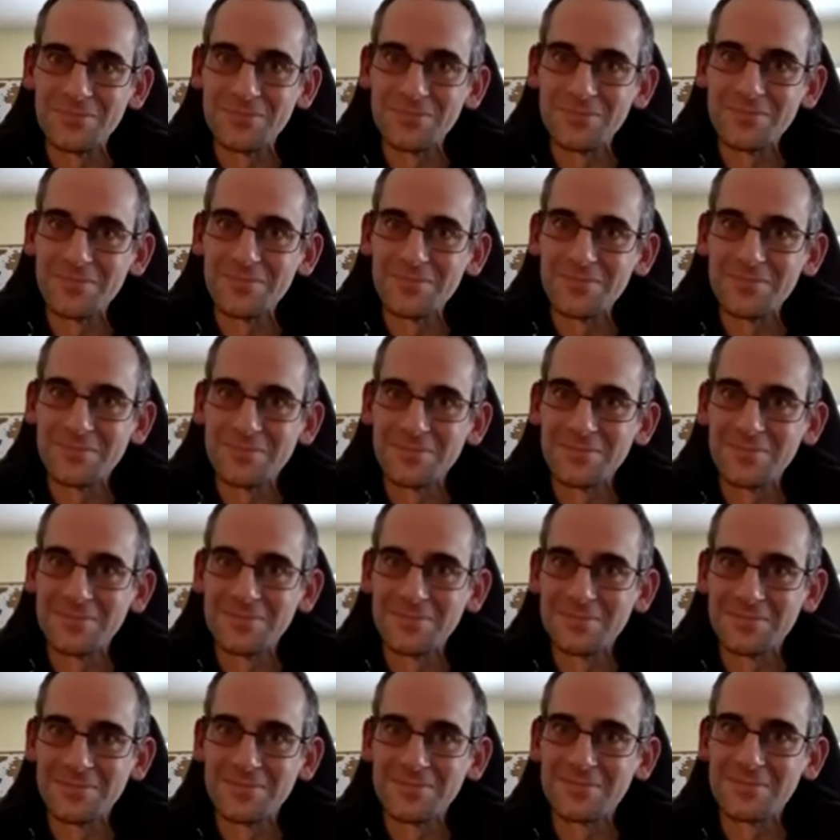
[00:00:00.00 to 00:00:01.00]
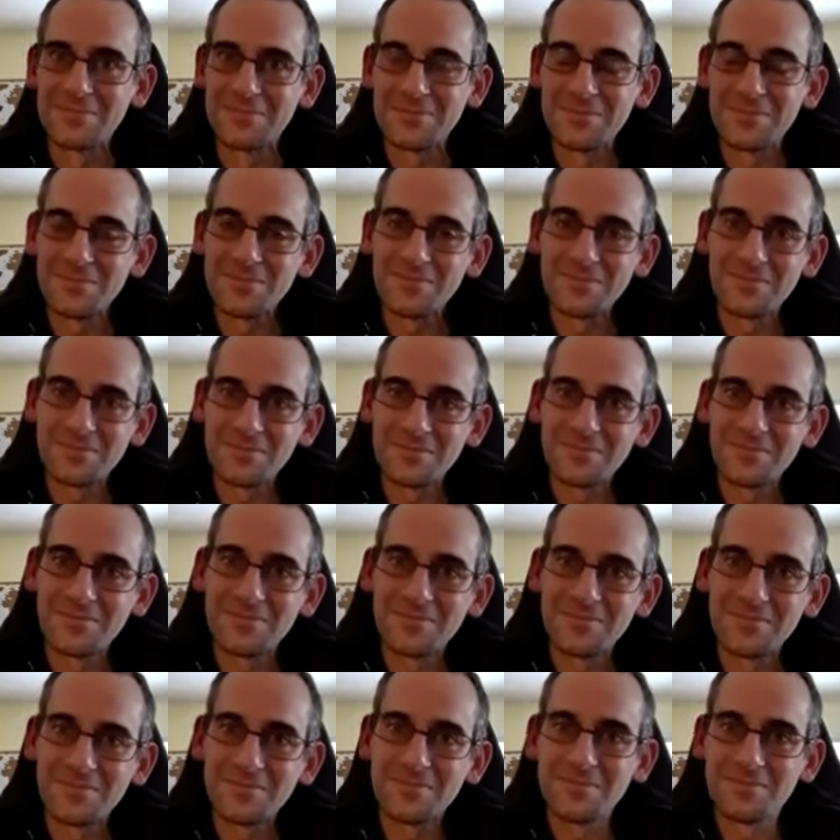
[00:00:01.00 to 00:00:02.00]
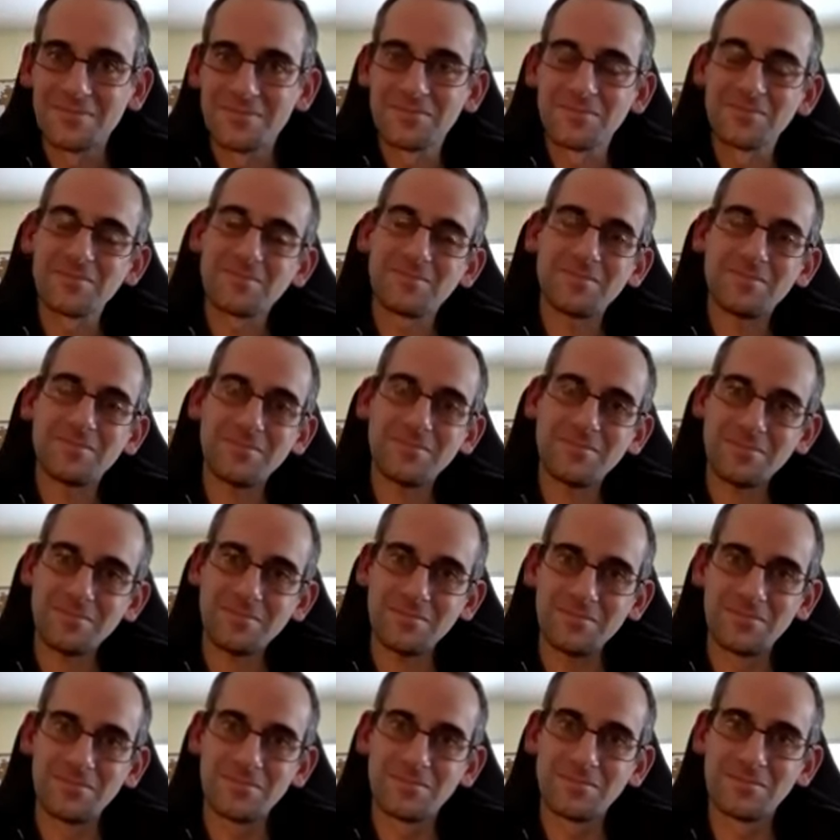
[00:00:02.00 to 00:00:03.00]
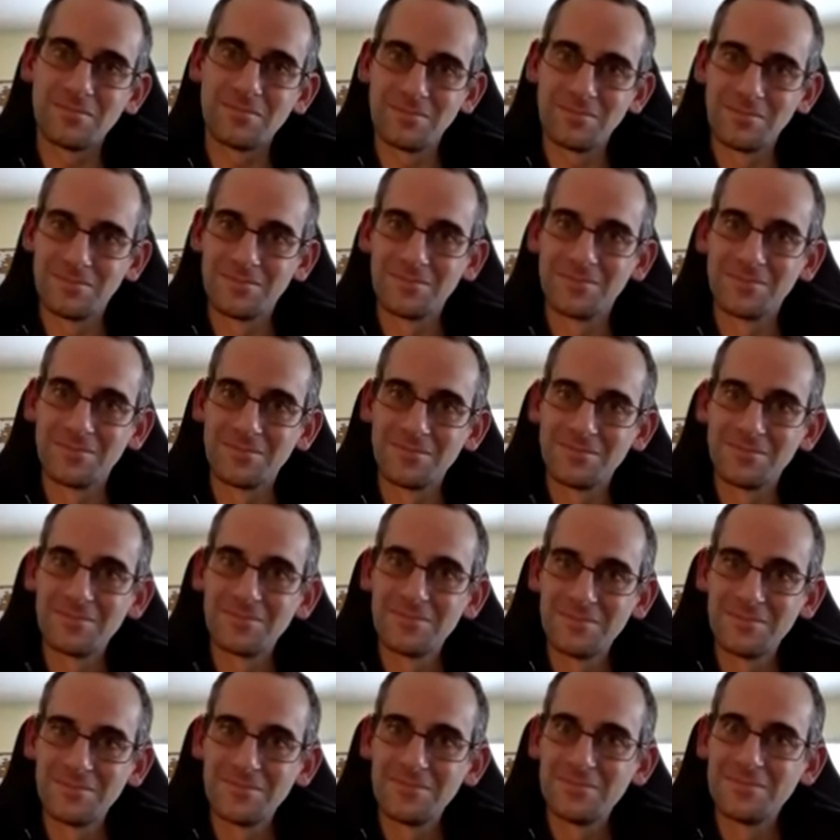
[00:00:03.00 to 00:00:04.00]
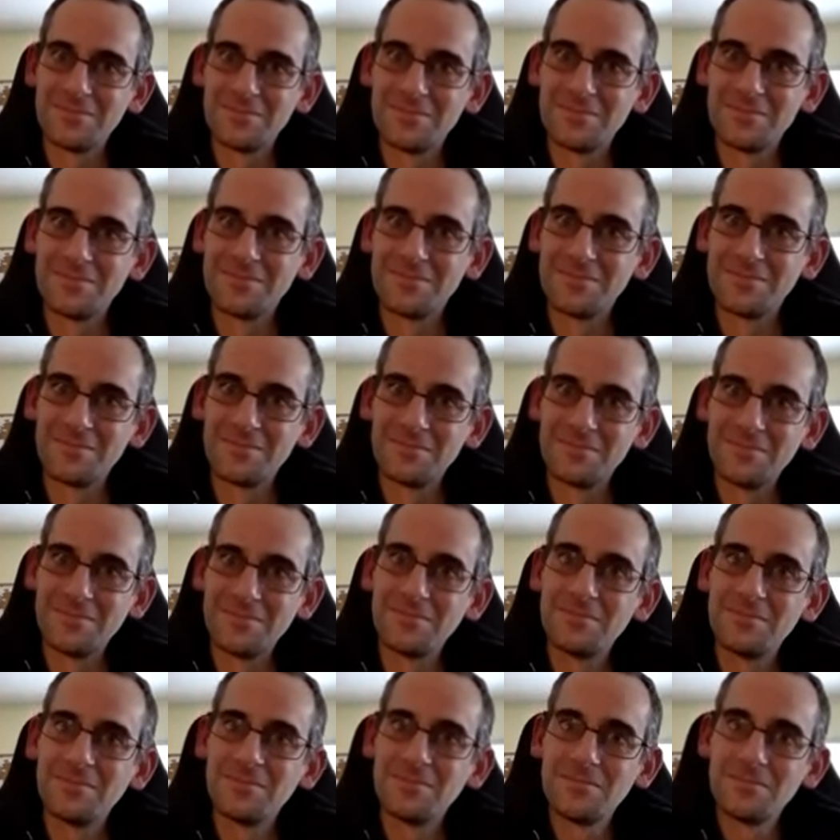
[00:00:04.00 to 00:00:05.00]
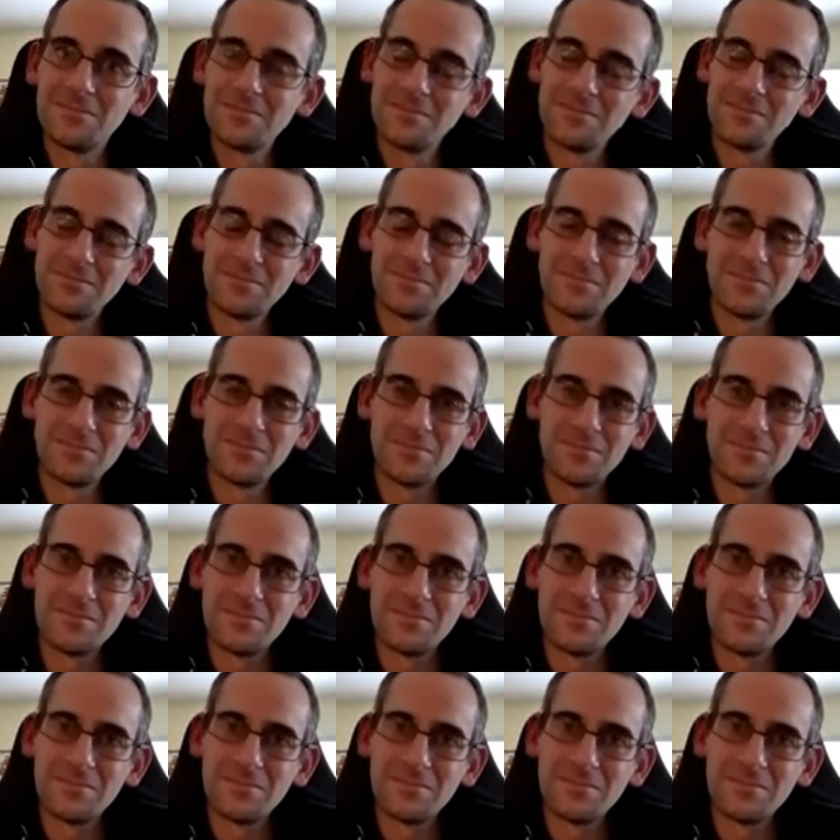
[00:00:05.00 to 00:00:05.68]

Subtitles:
No words are spoken by the person on screen.